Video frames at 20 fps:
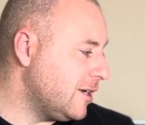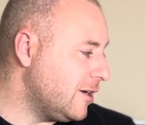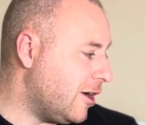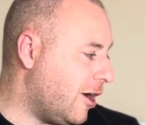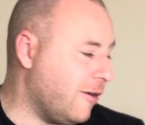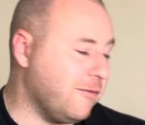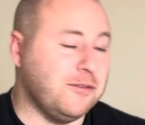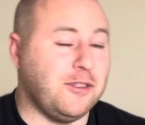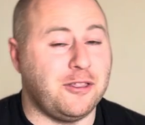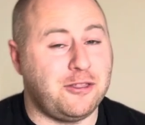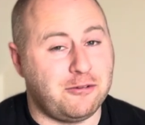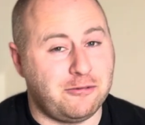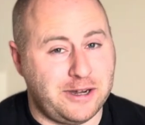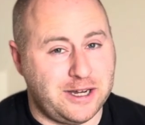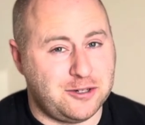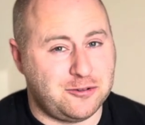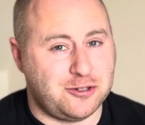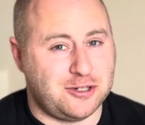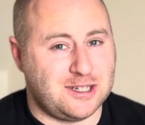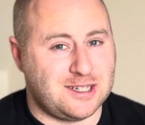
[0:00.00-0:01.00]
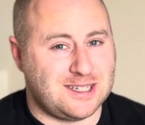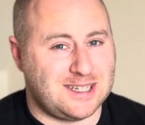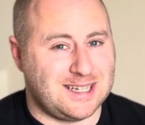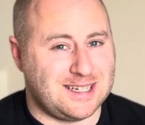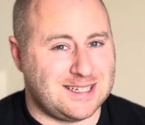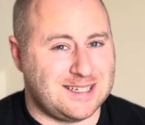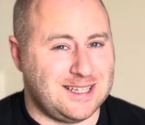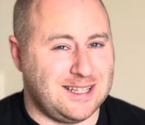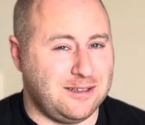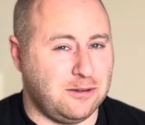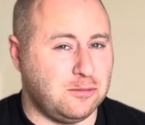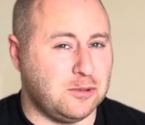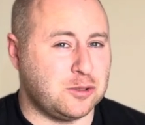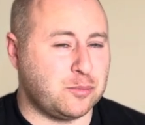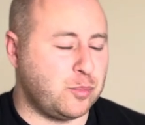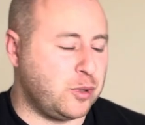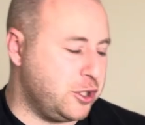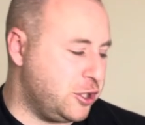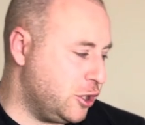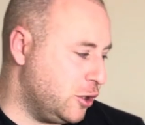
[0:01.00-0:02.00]
of the 360 that was
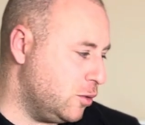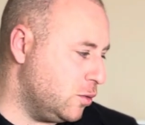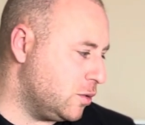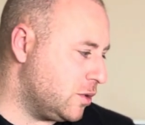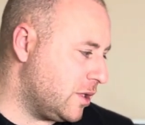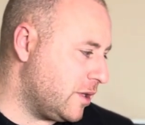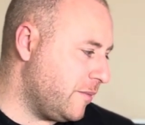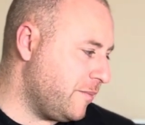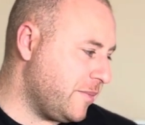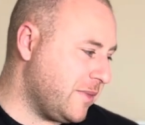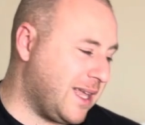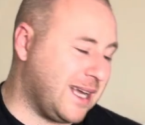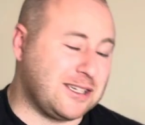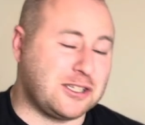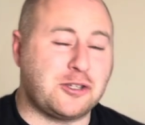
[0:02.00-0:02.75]
produced. That's